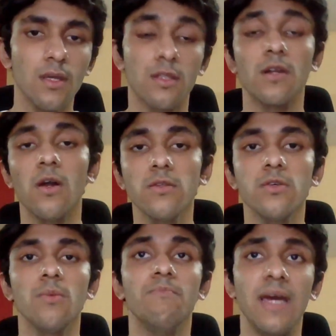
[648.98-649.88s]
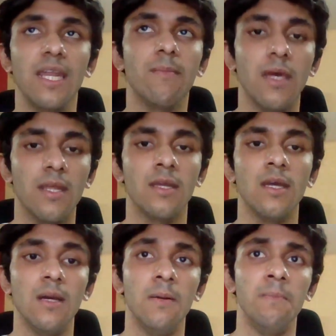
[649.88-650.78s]
And there are also many
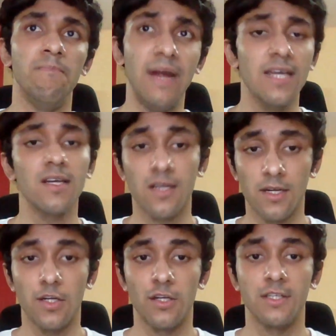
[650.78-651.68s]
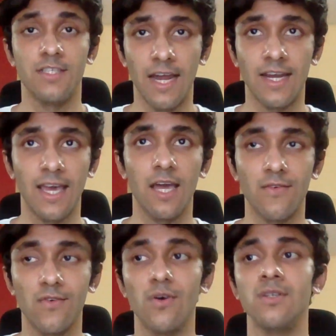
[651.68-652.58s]
medical conditions that can, of
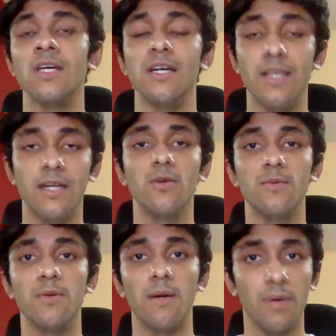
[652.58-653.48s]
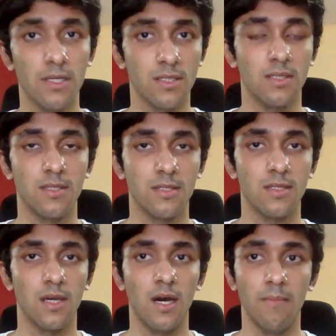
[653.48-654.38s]
course, reduce a person's
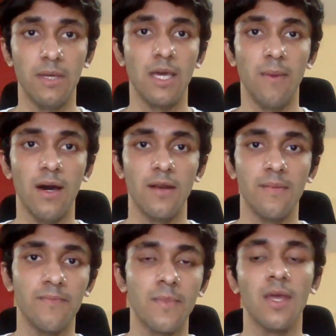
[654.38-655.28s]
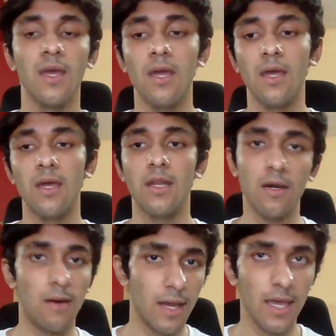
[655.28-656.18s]
BMR.
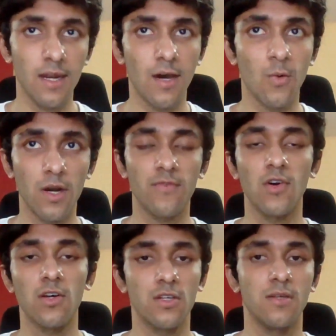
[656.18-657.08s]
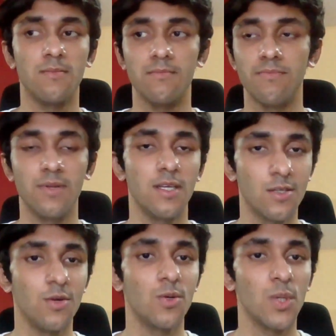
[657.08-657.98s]
Now, again, a word of caution: please
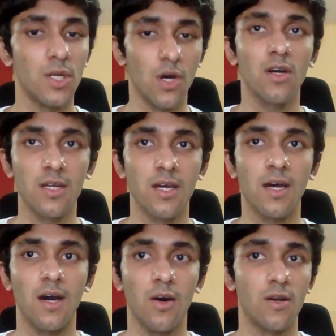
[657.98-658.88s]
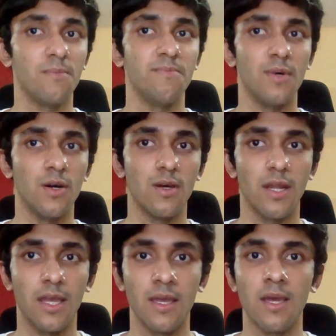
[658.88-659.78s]
go to a doctor or
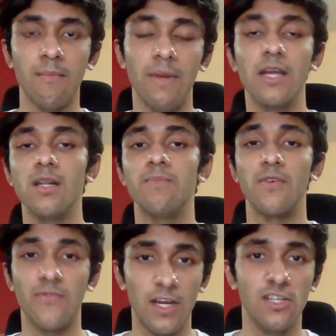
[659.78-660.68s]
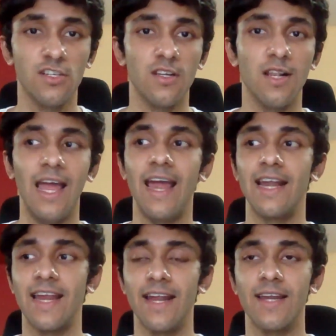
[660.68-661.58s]
a medical professional and
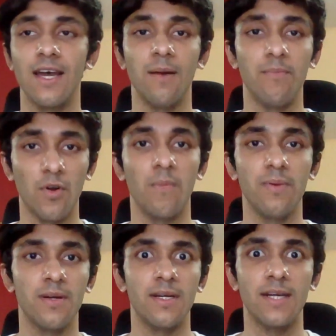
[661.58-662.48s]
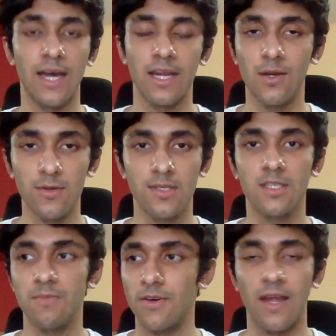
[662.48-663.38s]
get a proper diagnosis,
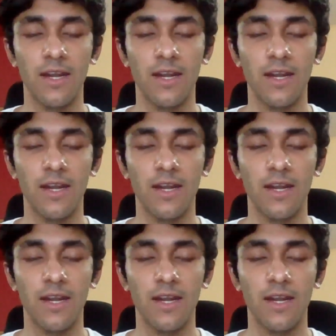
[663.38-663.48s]
and